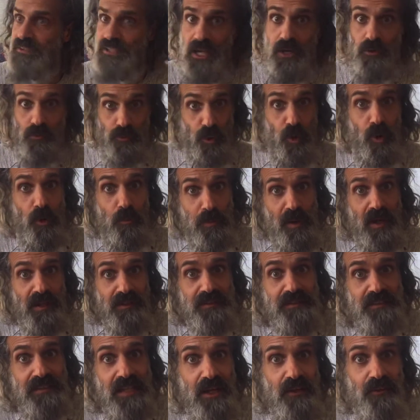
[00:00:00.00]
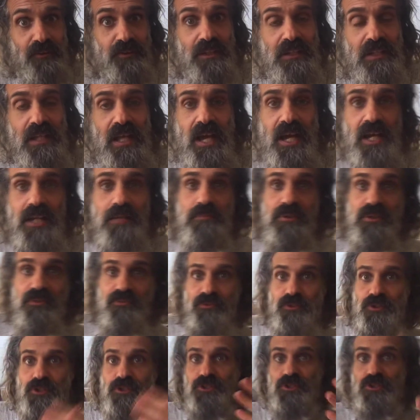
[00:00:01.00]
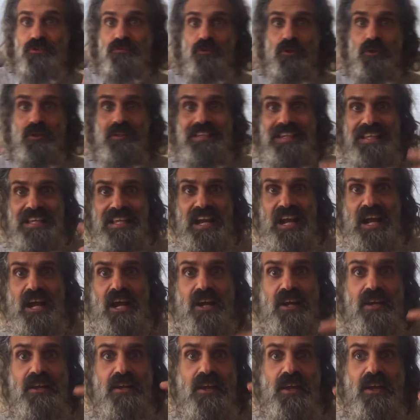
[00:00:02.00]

robots down the line, but first of all, they are